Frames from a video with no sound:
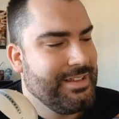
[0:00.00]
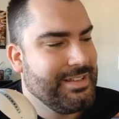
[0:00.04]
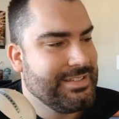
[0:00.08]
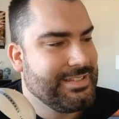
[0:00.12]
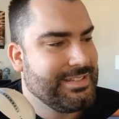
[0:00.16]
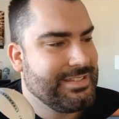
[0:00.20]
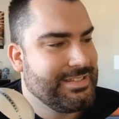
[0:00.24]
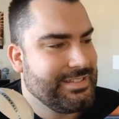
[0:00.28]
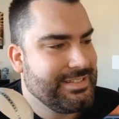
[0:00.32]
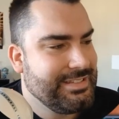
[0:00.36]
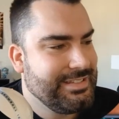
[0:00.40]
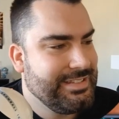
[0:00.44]

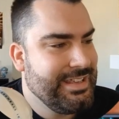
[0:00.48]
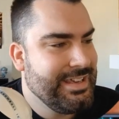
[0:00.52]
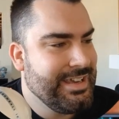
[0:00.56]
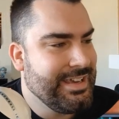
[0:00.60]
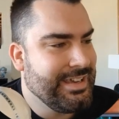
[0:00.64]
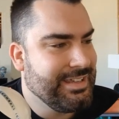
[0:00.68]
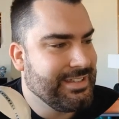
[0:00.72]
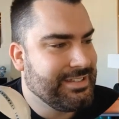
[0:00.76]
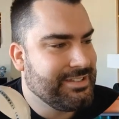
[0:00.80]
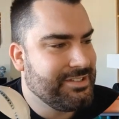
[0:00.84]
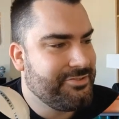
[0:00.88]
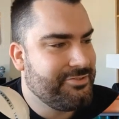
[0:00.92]

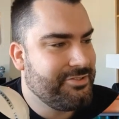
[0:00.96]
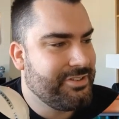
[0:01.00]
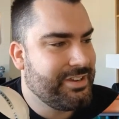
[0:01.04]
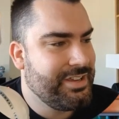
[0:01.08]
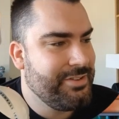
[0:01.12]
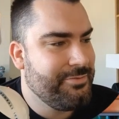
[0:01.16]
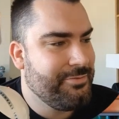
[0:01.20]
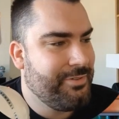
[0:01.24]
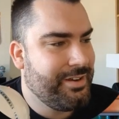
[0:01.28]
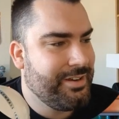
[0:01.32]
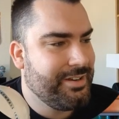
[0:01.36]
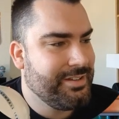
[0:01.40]
It's a
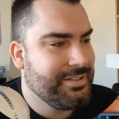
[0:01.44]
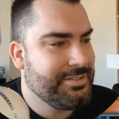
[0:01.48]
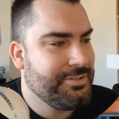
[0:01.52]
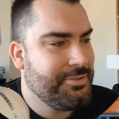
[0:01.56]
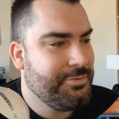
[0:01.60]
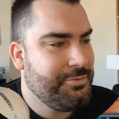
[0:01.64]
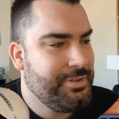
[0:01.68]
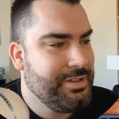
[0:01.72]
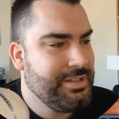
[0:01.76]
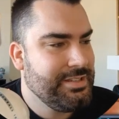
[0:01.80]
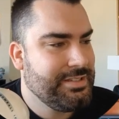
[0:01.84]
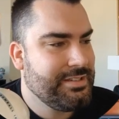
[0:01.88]
tricky one. It's
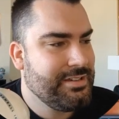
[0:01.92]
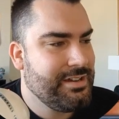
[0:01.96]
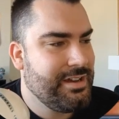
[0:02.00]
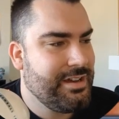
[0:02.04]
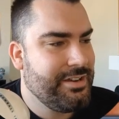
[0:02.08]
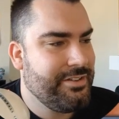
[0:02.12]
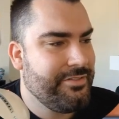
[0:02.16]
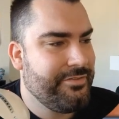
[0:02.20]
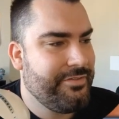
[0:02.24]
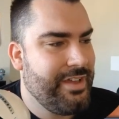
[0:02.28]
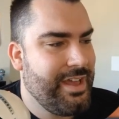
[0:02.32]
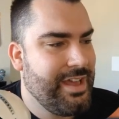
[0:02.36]
always
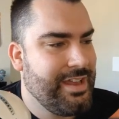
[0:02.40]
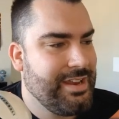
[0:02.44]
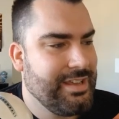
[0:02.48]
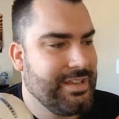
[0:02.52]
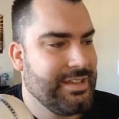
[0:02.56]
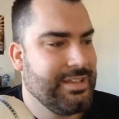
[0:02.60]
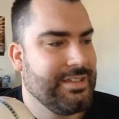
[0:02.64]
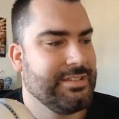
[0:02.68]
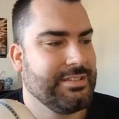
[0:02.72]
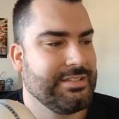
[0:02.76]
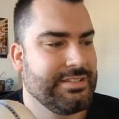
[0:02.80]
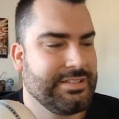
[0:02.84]
kind of had
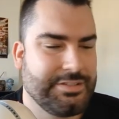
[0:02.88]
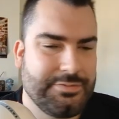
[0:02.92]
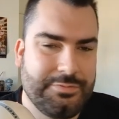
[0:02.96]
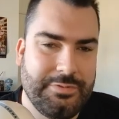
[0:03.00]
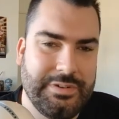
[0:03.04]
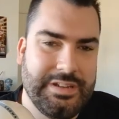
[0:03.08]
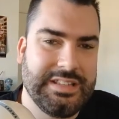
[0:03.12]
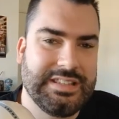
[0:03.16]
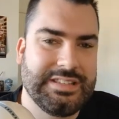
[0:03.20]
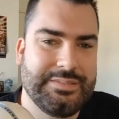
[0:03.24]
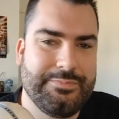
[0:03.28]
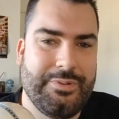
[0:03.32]
a
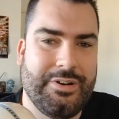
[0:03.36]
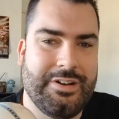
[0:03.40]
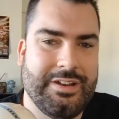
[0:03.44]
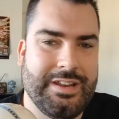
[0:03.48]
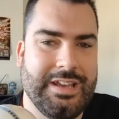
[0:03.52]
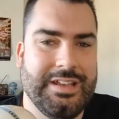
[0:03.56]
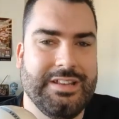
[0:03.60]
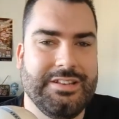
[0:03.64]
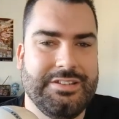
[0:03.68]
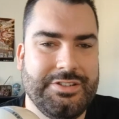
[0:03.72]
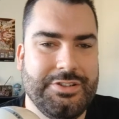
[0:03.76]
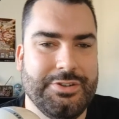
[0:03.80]
sweet spot
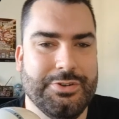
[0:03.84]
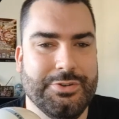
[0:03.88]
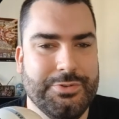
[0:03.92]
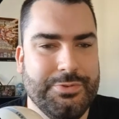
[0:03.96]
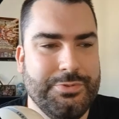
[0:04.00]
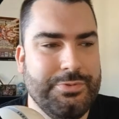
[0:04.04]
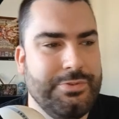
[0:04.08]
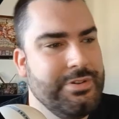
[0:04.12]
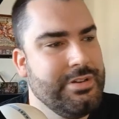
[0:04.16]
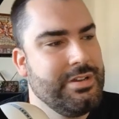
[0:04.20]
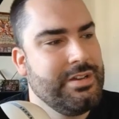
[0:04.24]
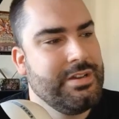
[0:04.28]
at
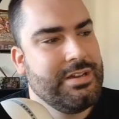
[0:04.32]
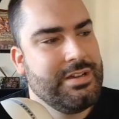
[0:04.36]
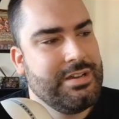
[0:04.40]
2.